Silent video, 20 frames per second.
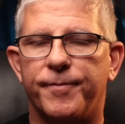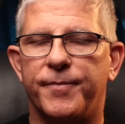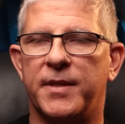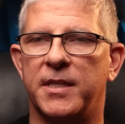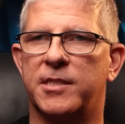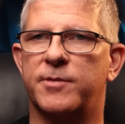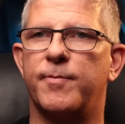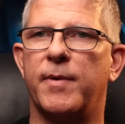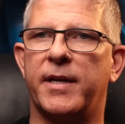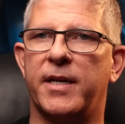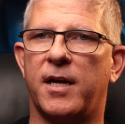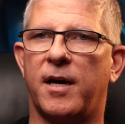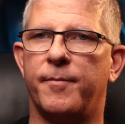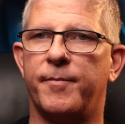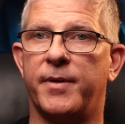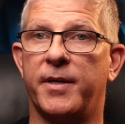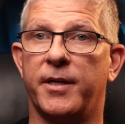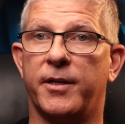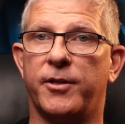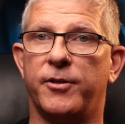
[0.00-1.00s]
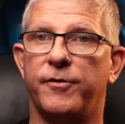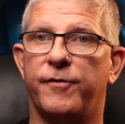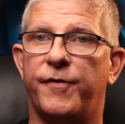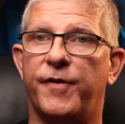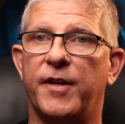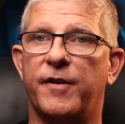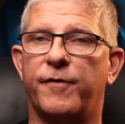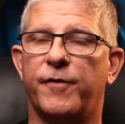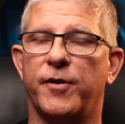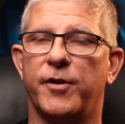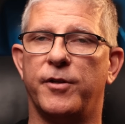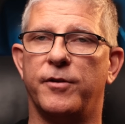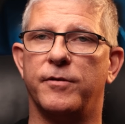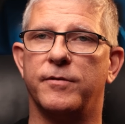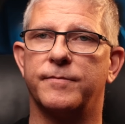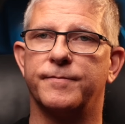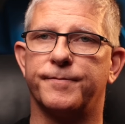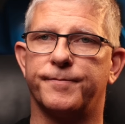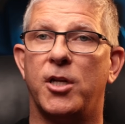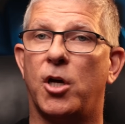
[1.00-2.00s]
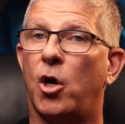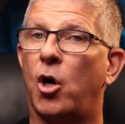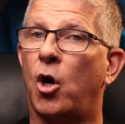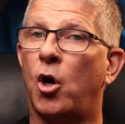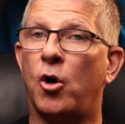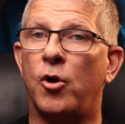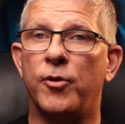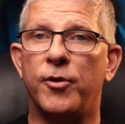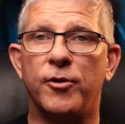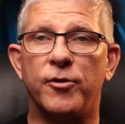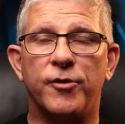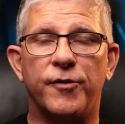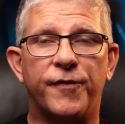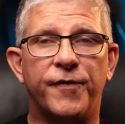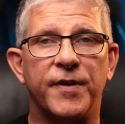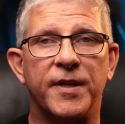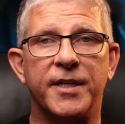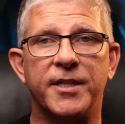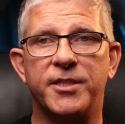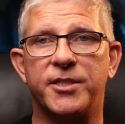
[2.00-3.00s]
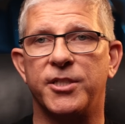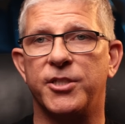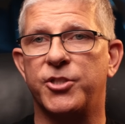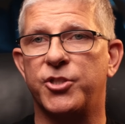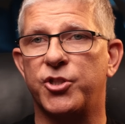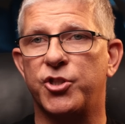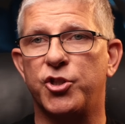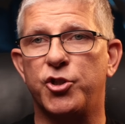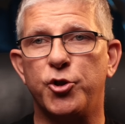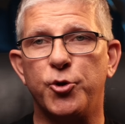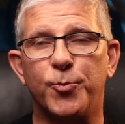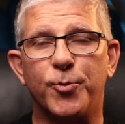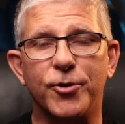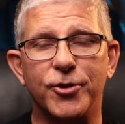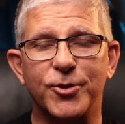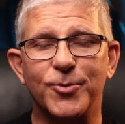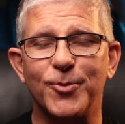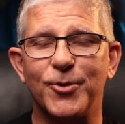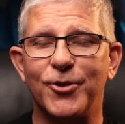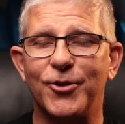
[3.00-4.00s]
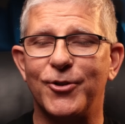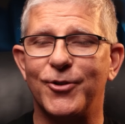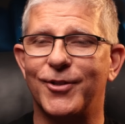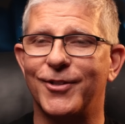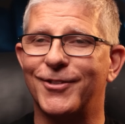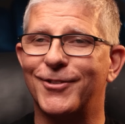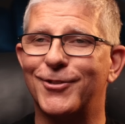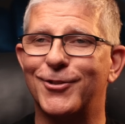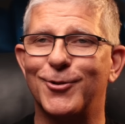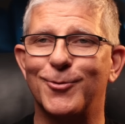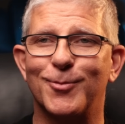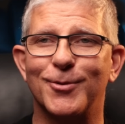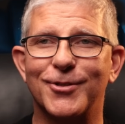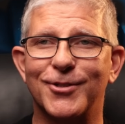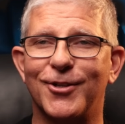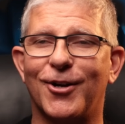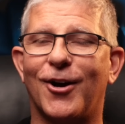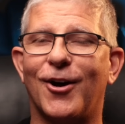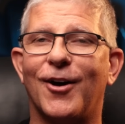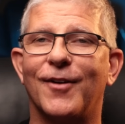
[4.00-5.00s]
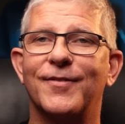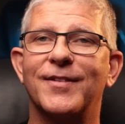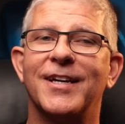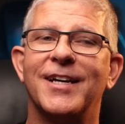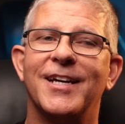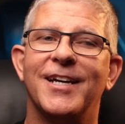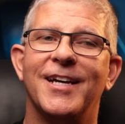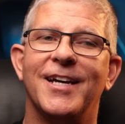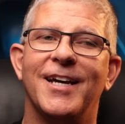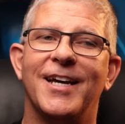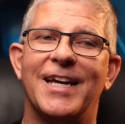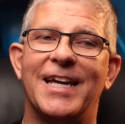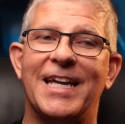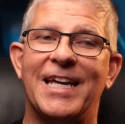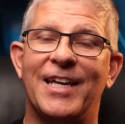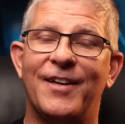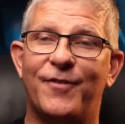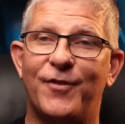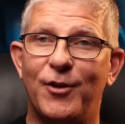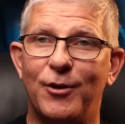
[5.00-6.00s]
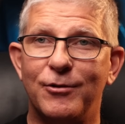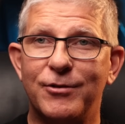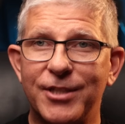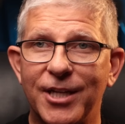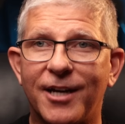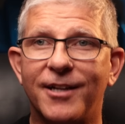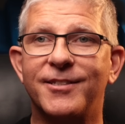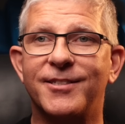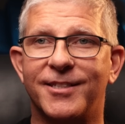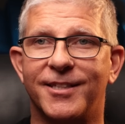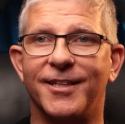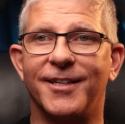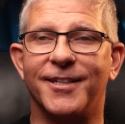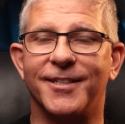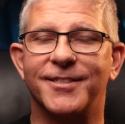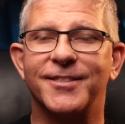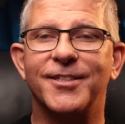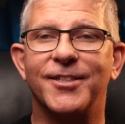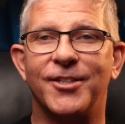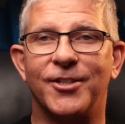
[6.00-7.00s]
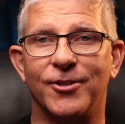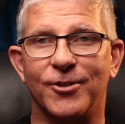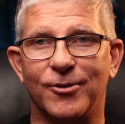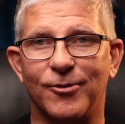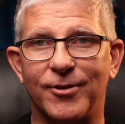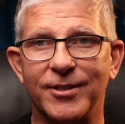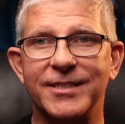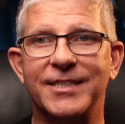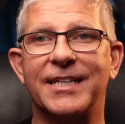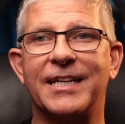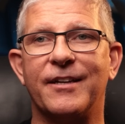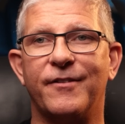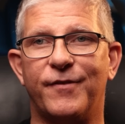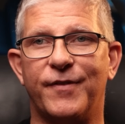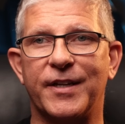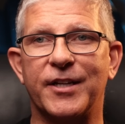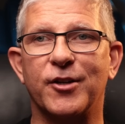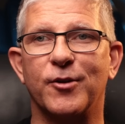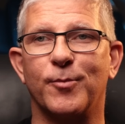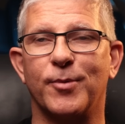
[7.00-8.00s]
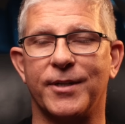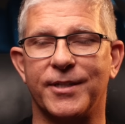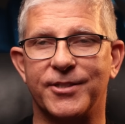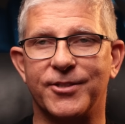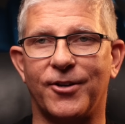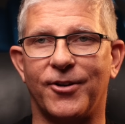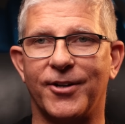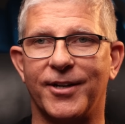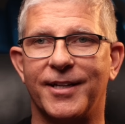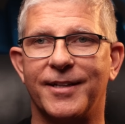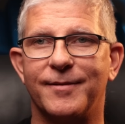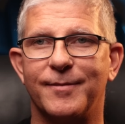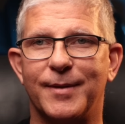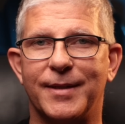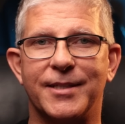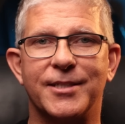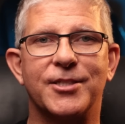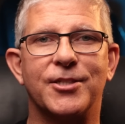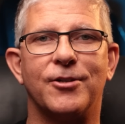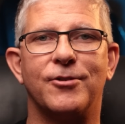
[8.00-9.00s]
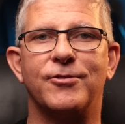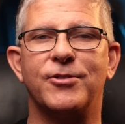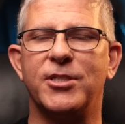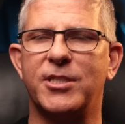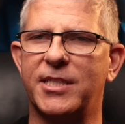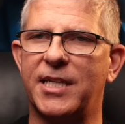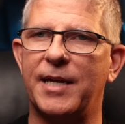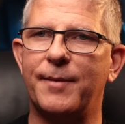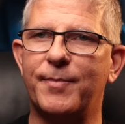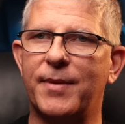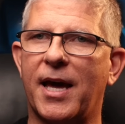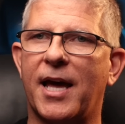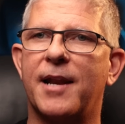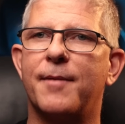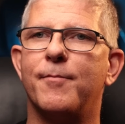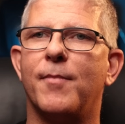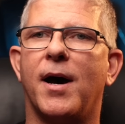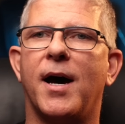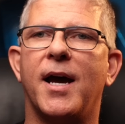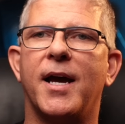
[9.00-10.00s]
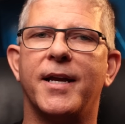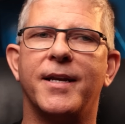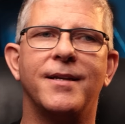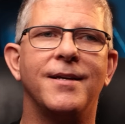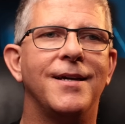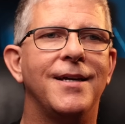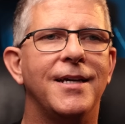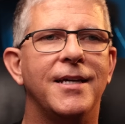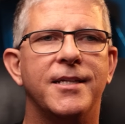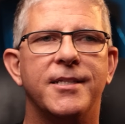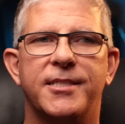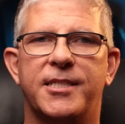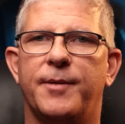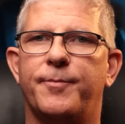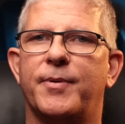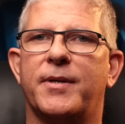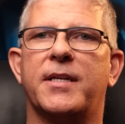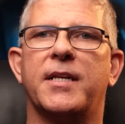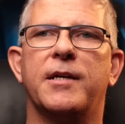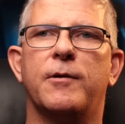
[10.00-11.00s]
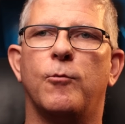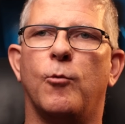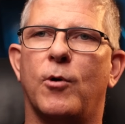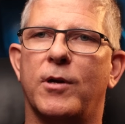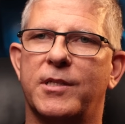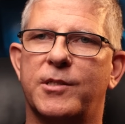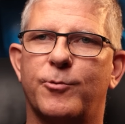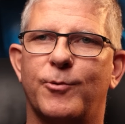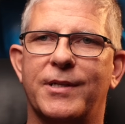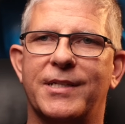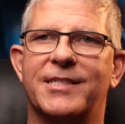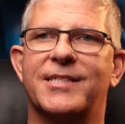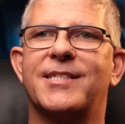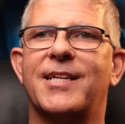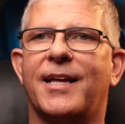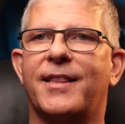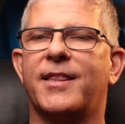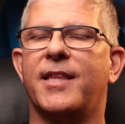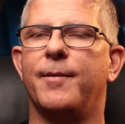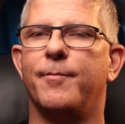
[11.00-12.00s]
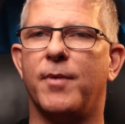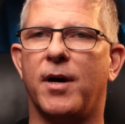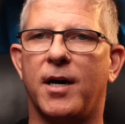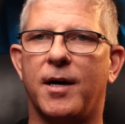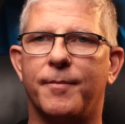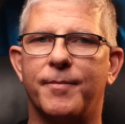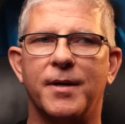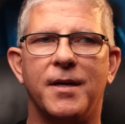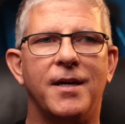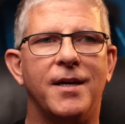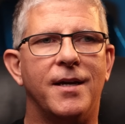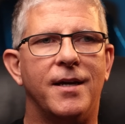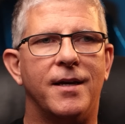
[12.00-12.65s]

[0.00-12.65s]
this may not be a good fit for you. Now, although the finish is super smooth and super soft, if you touch this, you're going to get fingerprints on it. And so just keep that in mind. Typically, once we set them up,